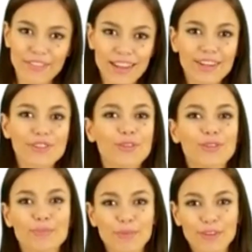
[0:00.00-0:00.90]

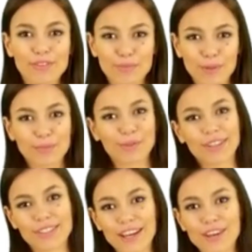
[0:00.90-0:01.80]
suggests that taking
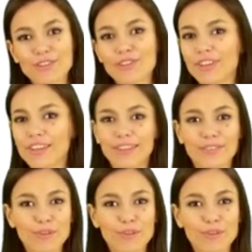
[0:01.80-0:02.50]
acetyl-L-Carnitine